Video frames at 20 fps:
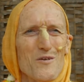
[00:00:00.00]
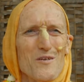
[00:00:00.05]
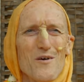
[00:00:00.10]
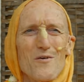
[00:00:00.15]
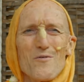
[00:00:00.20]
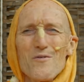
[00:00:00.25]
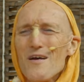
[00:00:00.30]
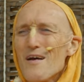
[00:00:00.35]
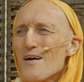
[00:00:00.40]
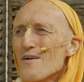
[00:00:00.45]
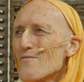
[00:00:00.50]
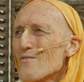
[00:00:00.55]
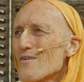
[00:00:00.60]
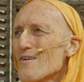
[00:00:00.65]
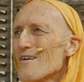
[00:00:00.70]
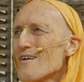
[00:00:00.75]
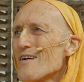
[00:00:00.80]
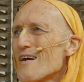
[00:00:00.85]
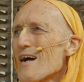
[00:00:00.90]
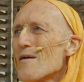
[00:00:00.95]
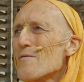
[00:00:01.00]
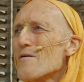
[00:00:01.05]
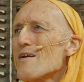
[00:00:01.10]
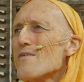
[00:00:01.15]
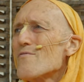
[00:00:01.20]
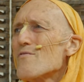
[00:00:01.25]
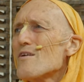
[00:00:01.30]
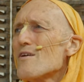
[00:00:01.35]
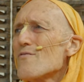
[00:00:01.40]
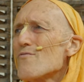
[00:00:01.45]
we don't have
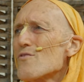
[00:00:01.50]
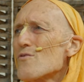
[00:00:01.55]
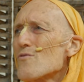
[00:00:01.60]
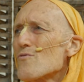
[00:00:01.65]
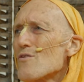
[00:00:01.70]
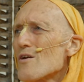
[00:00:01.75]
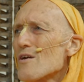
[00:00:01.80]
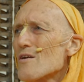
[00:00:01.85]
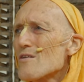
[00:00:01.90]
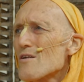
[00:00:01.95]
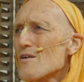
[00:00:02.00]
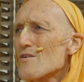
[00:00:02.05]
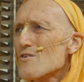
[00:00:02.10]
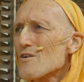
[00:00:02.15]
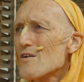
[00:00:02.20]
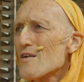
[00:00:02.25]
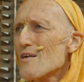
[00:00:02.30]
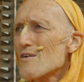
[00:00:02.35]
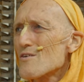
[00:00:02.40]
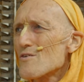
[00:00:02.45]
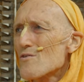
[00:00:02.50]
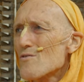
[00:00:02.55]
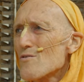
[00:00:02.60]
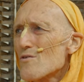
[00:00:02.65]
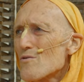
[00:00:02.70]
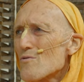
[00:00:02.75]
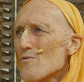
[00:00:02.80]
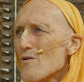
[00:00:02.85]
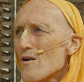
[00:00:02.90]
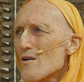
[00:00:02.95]
even if you think that she has
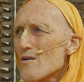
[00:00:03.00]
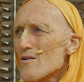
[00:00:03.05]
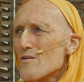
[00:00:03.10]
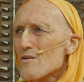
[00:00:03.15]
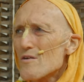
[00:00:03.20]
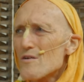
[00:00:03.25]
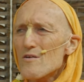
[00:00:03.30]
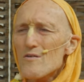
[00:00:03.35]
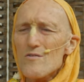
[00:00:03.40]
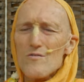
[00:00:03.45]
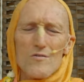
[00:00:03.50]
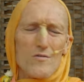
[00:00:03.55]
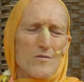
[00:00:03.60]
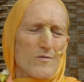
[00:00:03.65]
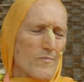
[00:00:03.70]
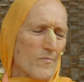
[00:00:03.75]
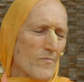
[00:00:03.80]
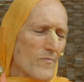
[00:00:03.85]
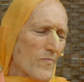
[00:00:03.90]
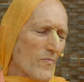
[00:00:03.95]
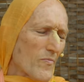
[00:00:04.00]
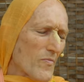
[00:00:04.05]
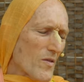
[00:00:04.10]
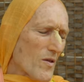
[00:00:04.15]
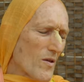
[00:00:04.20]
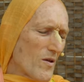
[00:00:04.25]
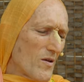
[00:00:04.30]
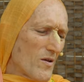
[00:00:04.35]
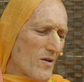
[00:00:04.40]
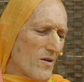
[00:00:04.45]
good qualities,
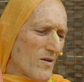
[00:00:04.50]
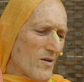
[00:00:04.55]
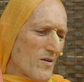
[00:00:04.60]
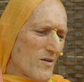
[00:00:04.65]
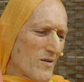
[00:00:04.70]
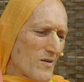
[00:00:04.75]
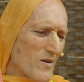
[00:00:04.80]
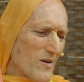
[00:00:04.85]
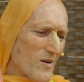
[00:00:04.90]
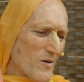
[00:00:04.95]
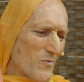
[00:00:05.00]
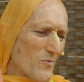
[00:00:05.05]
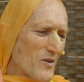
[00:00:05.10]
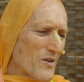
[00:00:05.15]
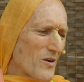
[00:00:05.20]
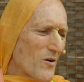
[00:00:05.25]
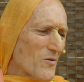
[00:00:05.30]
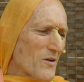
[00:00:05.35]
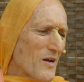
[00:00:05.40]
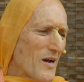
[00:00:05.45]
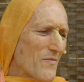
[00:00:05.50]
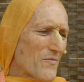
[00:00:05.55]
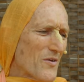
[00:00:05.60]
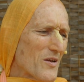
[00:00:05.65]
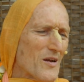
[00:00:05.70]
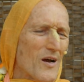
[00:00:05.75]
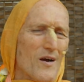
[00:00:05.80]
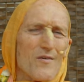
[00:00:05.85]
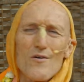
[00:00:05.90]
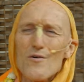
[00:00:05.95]
we don't have
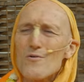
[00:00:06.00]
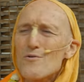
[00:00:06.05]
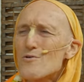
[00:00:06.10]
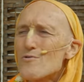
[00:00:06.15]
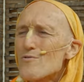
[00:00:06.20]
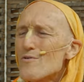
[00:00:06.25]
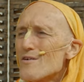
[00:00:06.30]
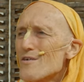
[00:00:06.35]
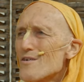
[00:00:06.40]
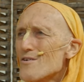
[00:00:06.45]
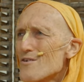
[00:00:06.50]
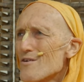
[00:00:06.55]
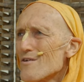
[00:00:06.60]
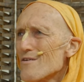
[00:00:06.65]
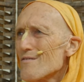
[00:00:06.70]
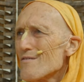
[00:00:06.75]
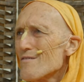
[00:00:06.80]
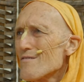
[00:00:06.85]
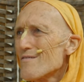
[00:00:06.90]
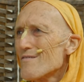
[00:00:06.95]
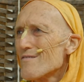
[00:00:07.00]
in our own tradition